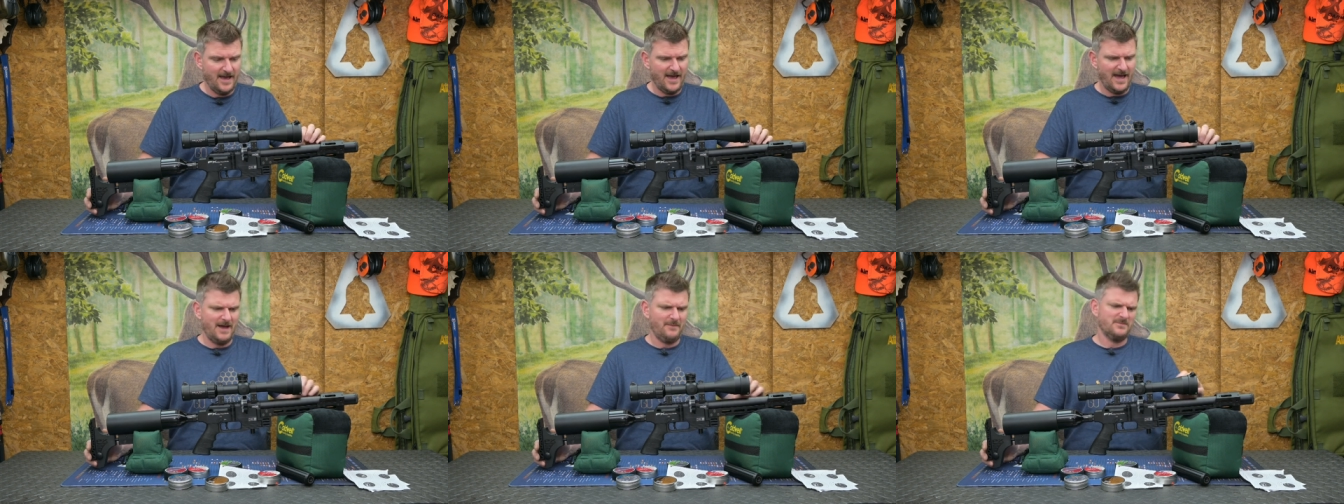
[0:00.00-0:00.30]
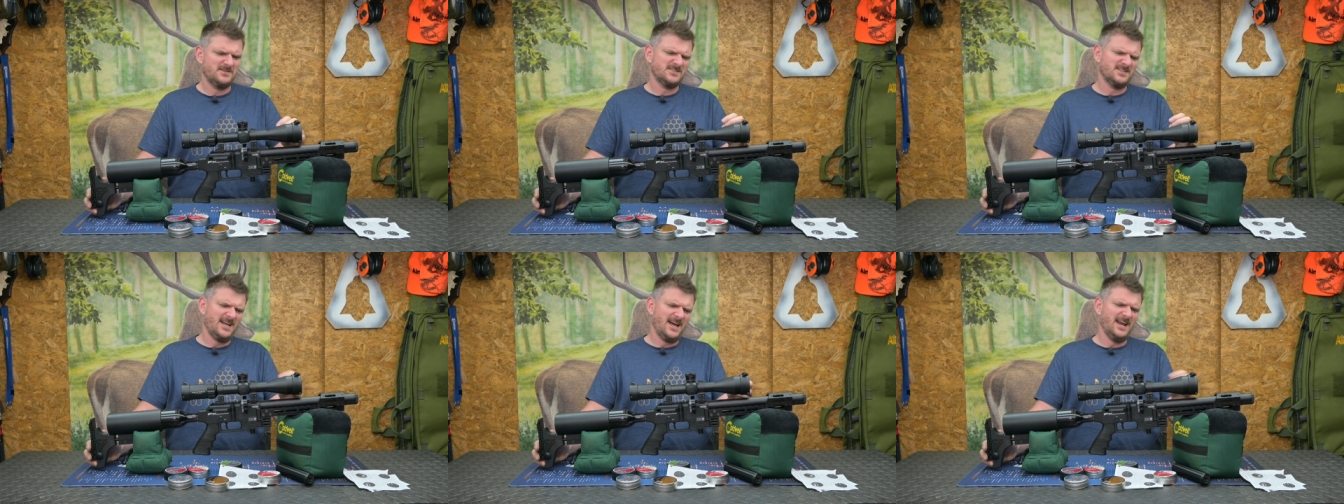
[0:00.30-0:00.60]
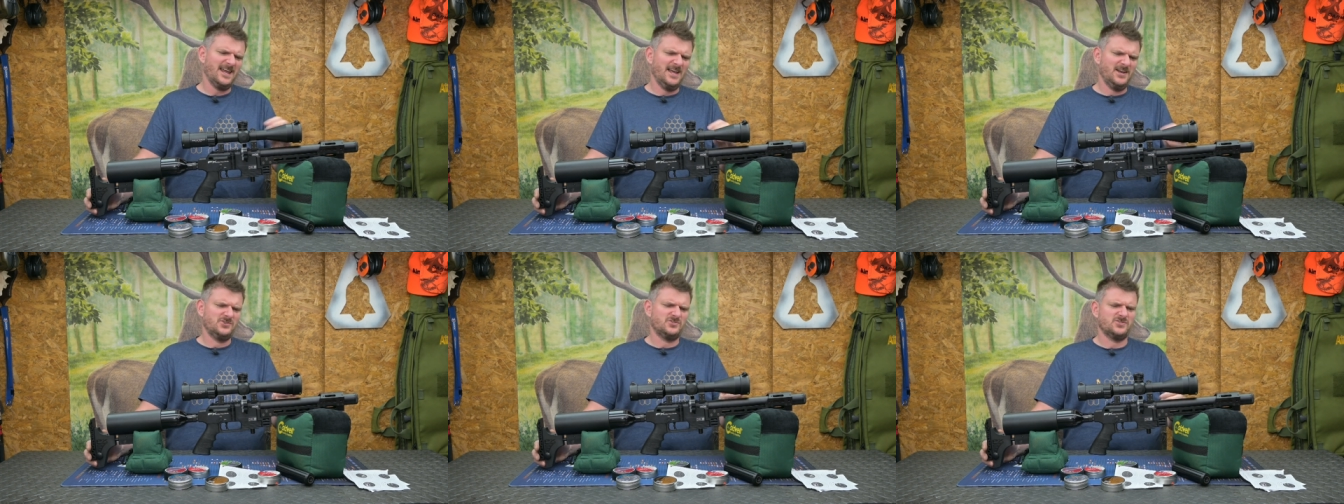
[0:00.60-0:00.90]
Um,
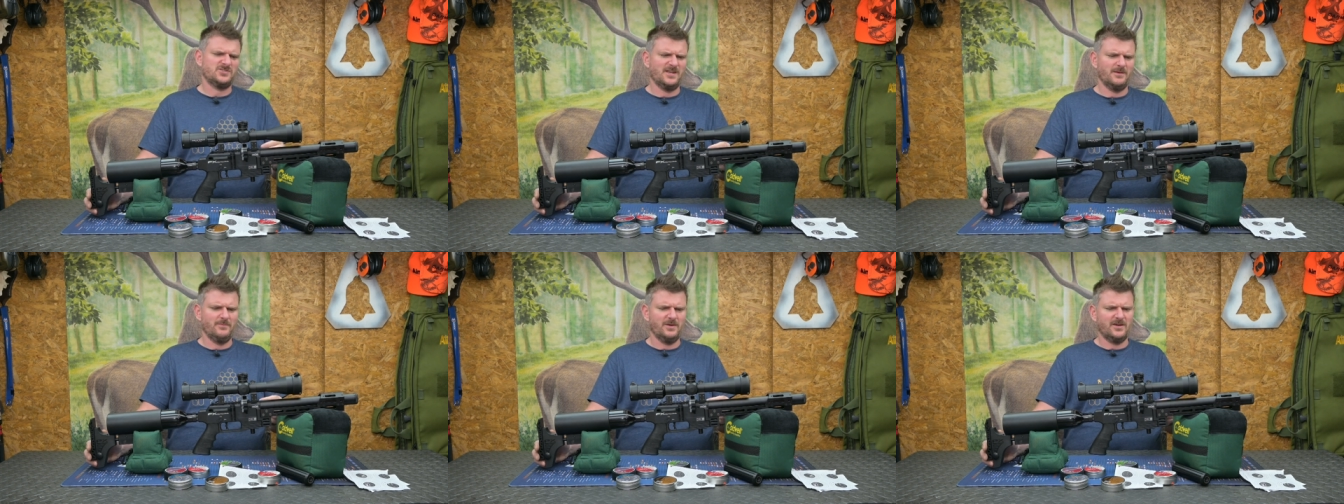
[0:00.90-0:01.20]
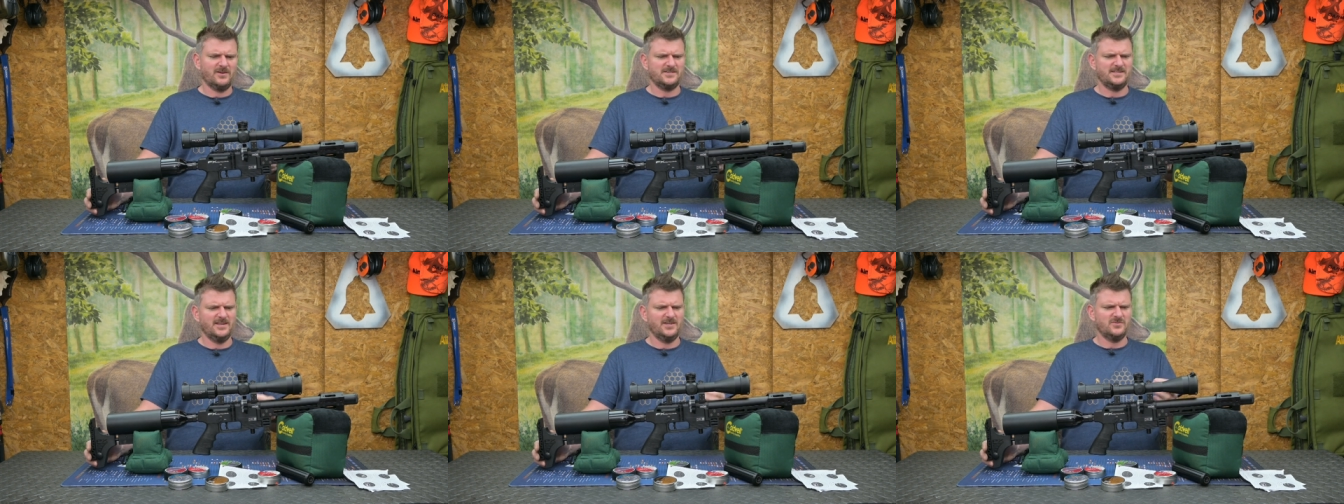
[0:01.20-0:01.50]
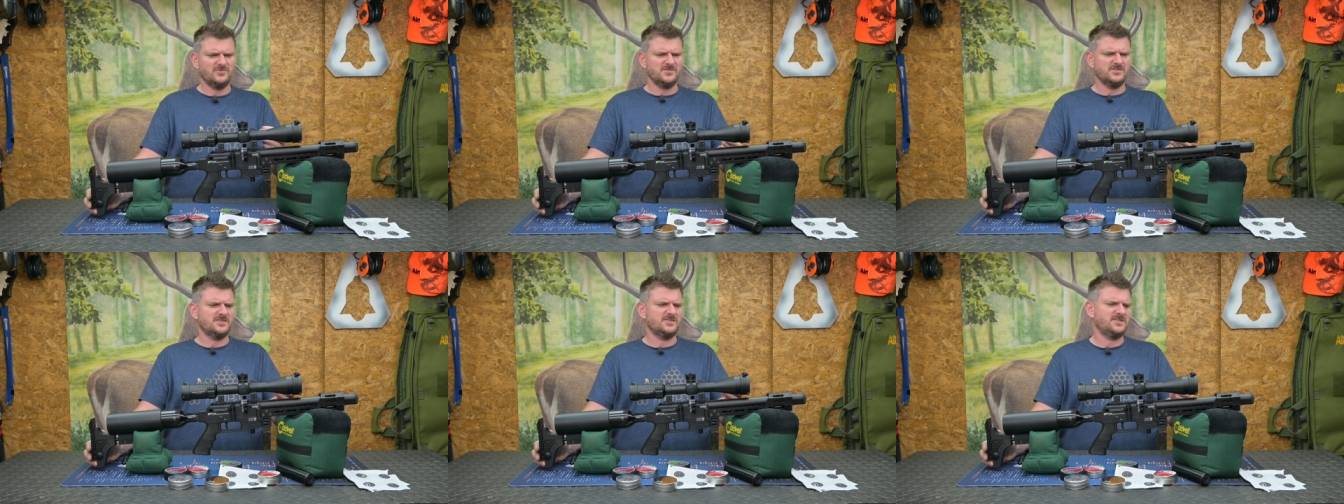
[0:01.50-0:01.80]
slightly interesting because it
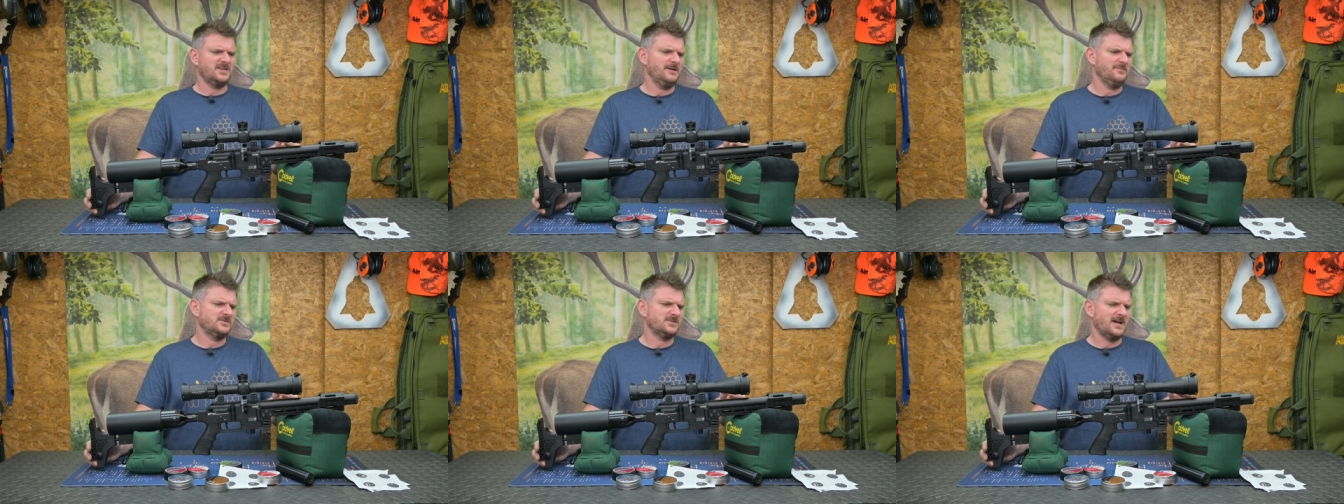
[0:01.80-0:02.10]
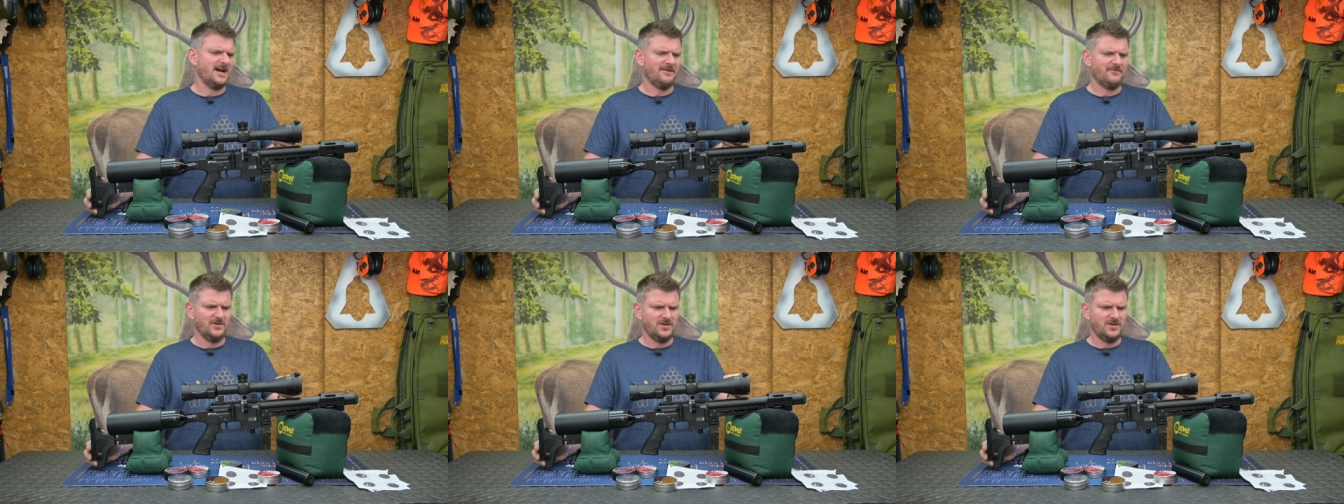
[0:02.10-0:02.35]
doesn't seem to have